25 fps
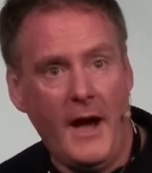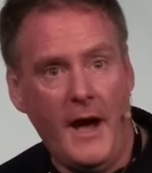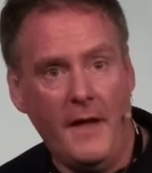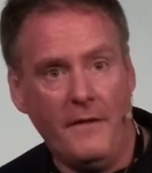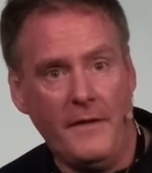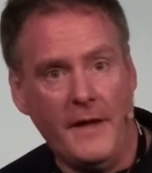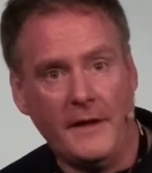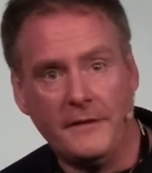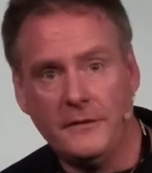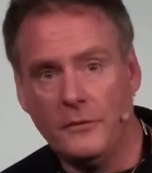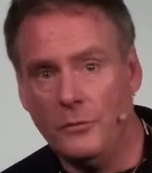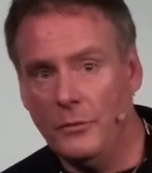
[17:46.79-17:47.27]

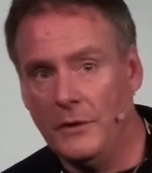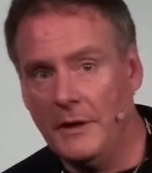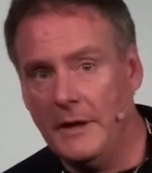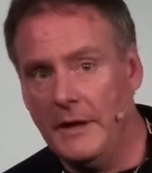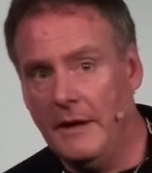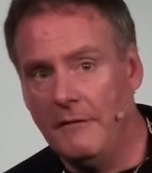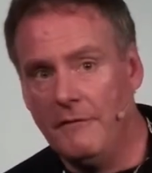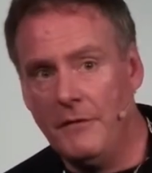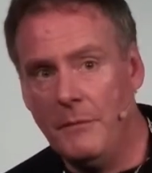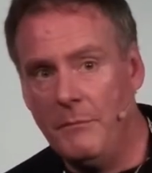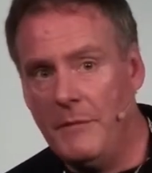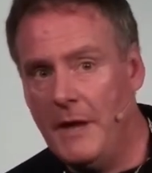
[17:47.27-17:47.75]
that's going to
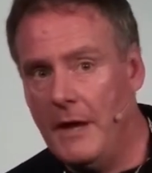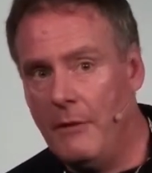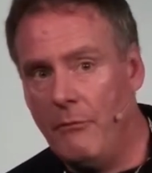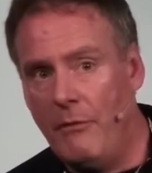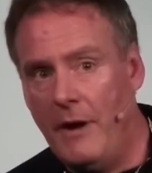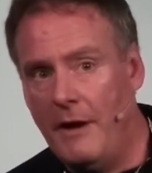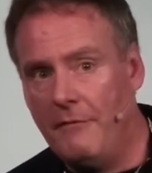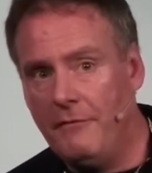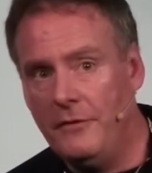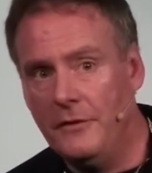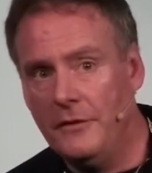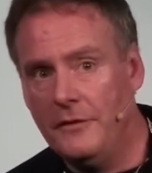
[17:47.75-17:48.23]
give them then
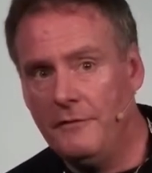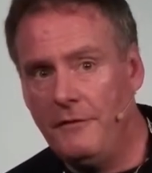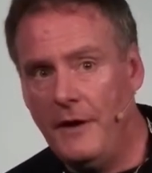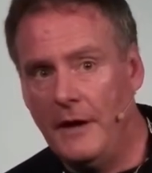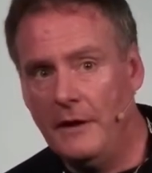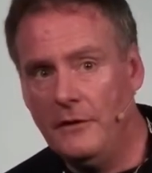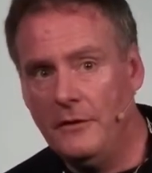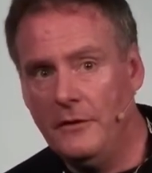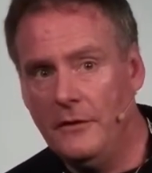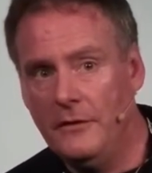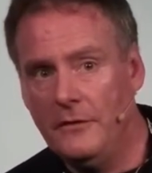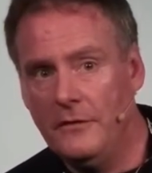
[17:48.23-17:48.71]
reference
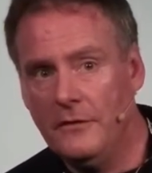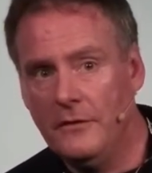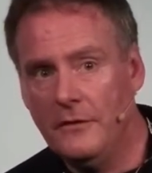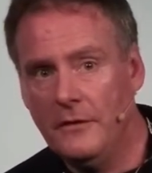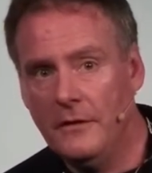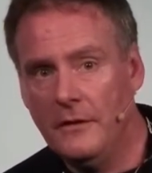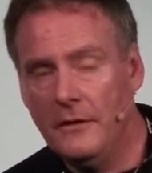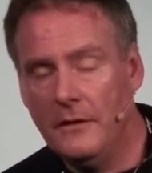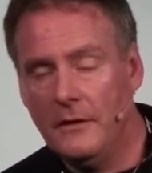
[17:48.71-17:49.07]
values,